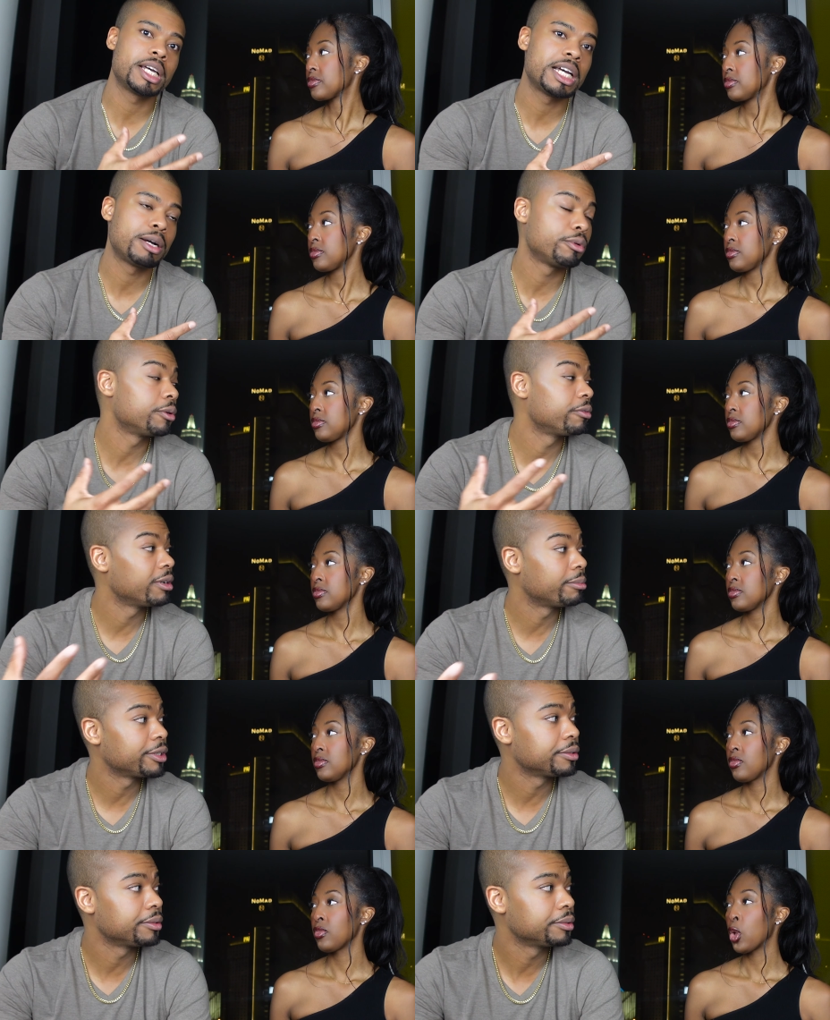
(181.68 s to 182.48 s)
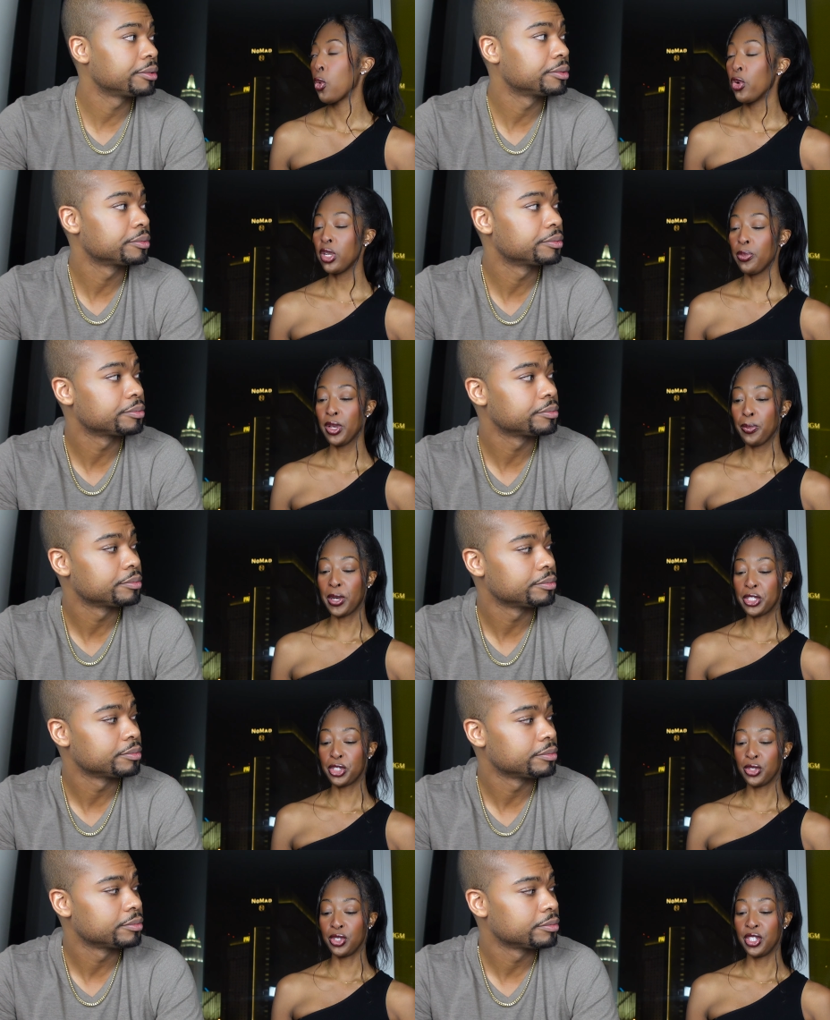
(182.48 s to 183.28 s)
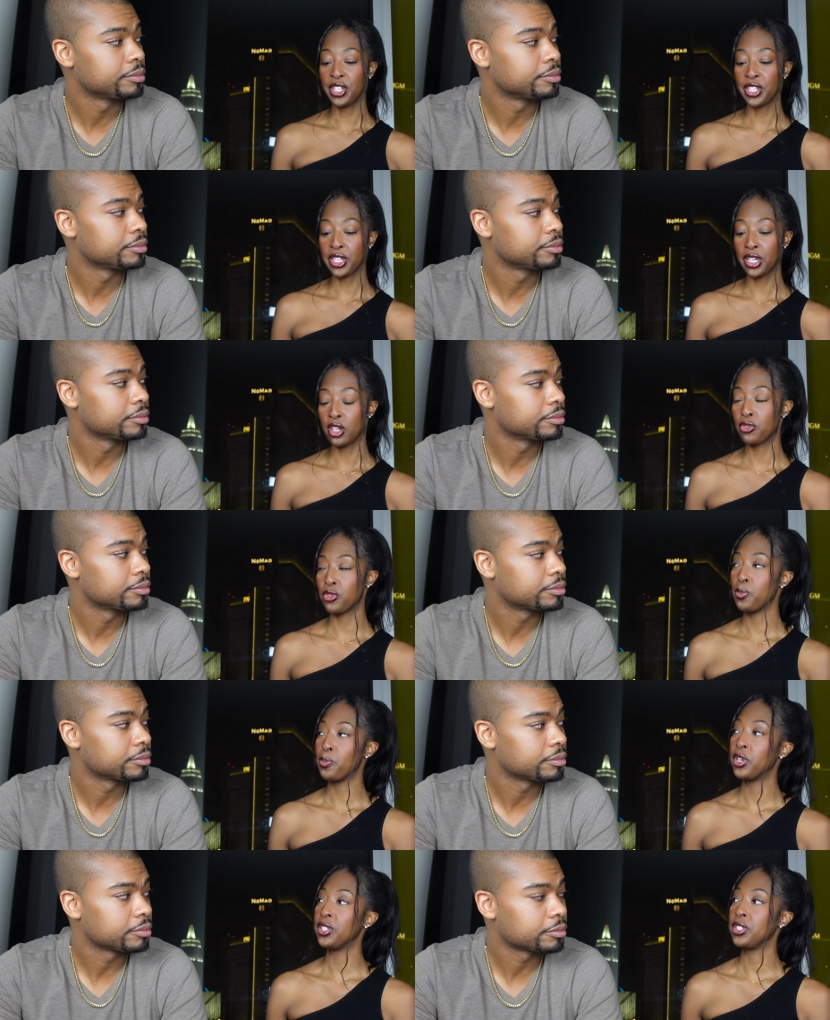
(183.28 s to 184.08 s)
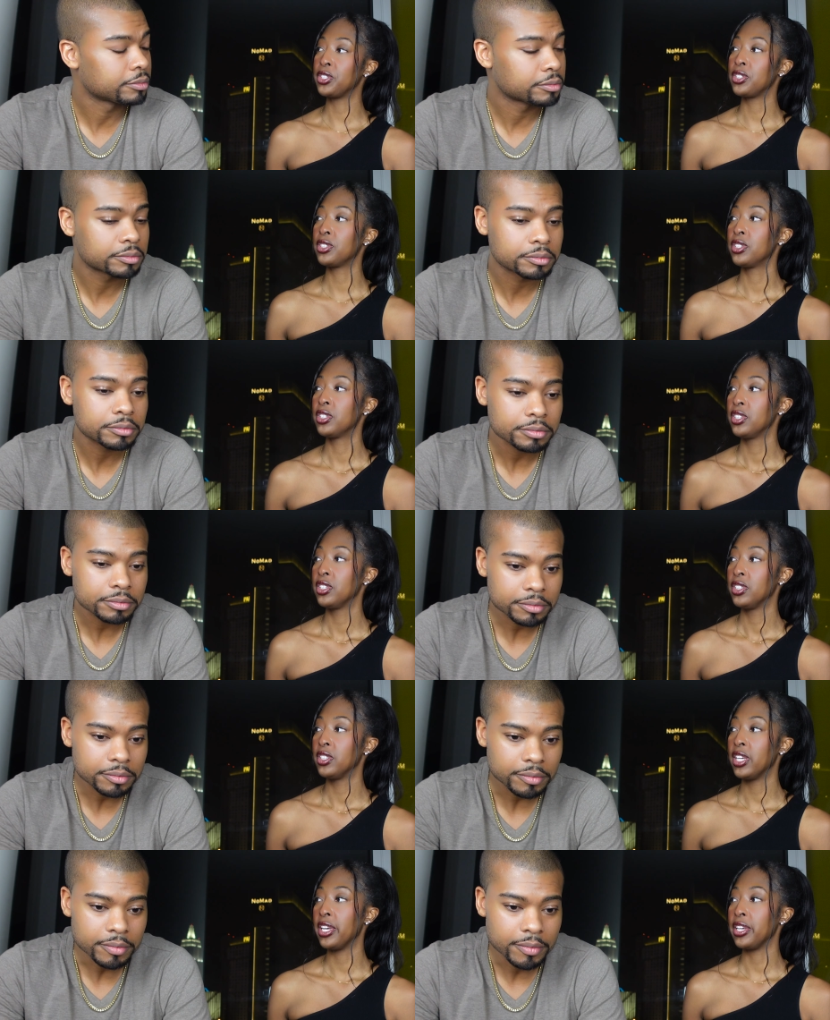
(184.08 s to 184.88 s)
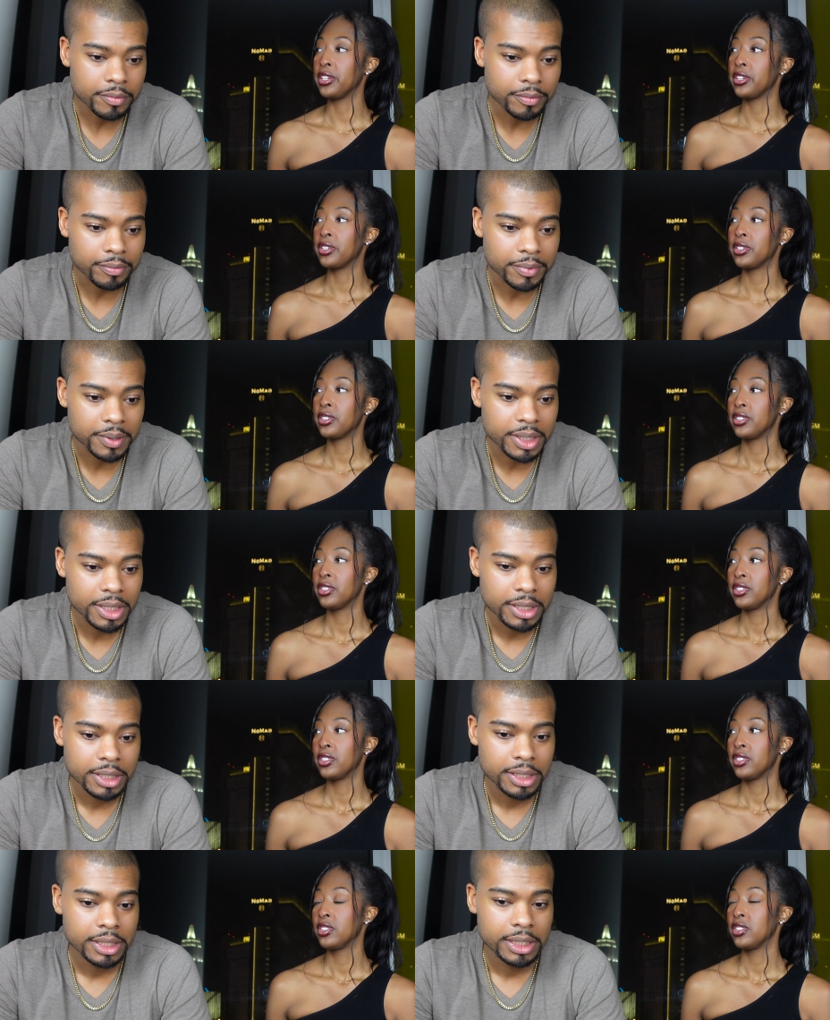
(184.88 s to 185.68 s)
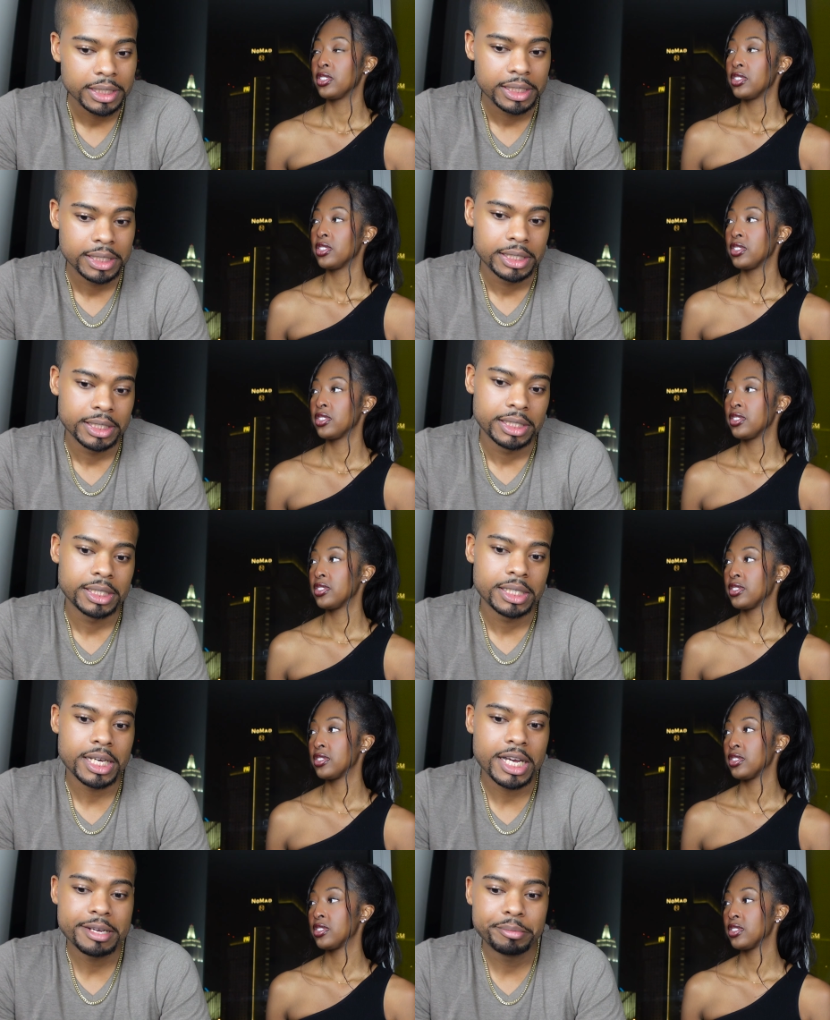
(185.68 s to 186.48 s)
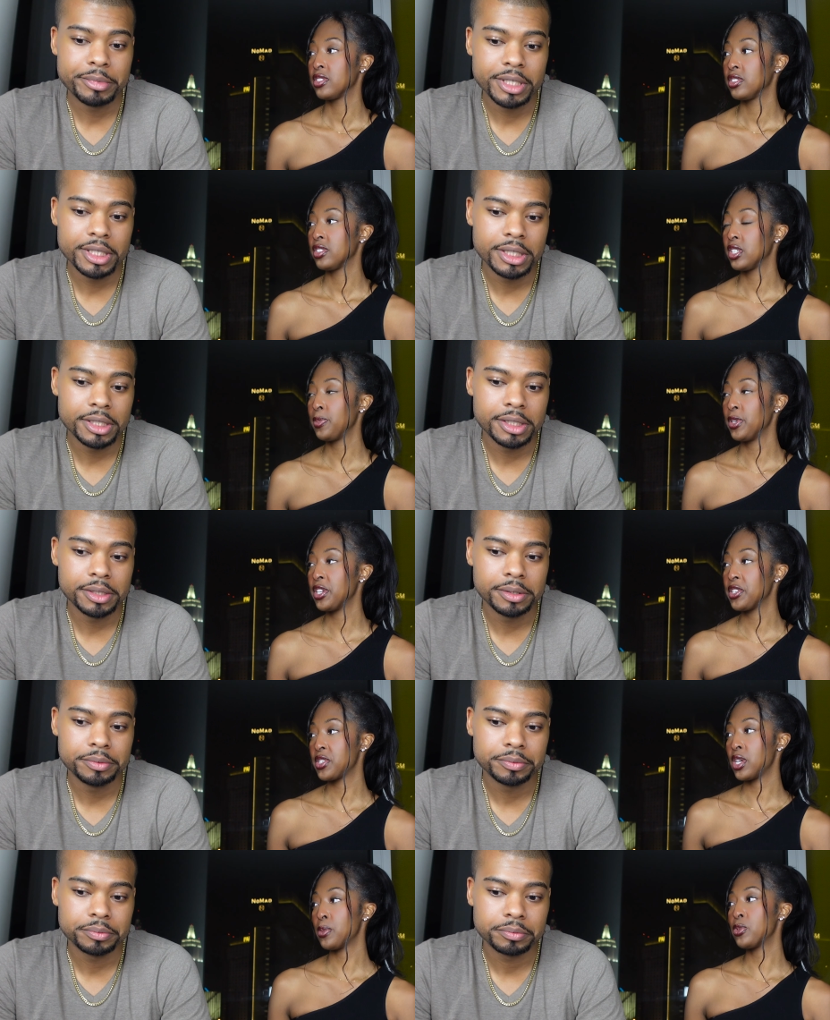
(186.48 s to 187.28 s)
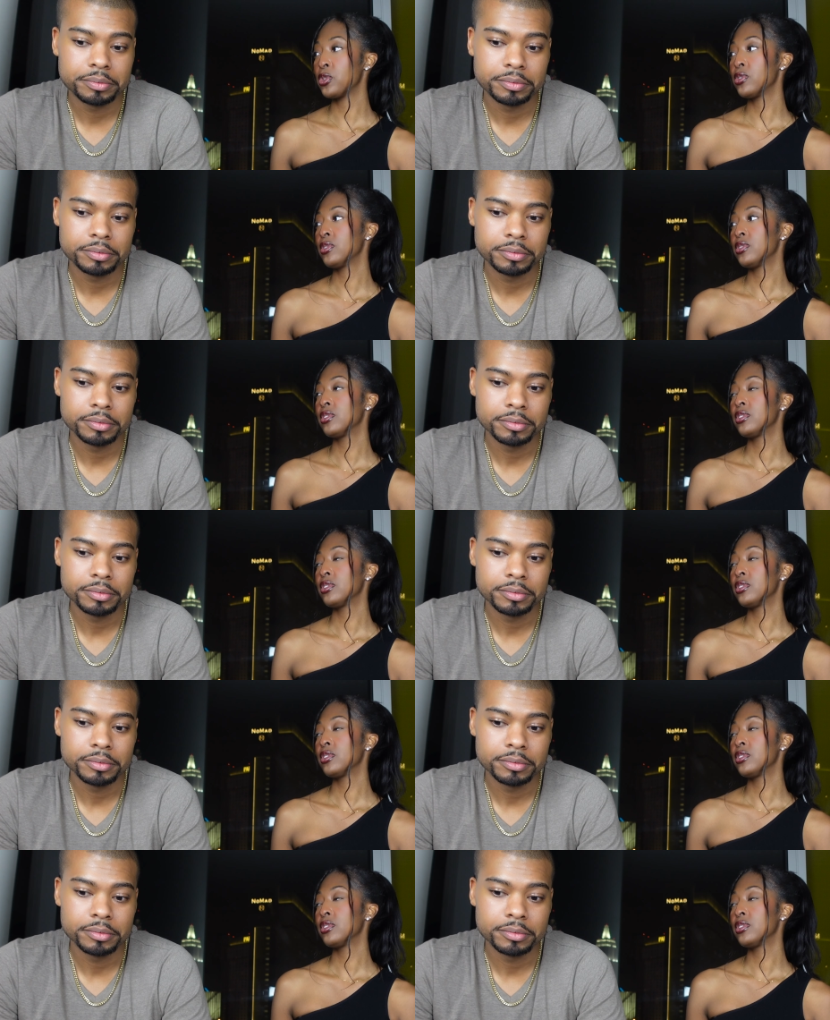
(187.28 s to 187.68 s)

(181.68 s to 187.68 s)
Speaker 1: I had with women.
Speaker 2: What do you mean by you didn't care for much? Like,
Speaker 1: I mean, example.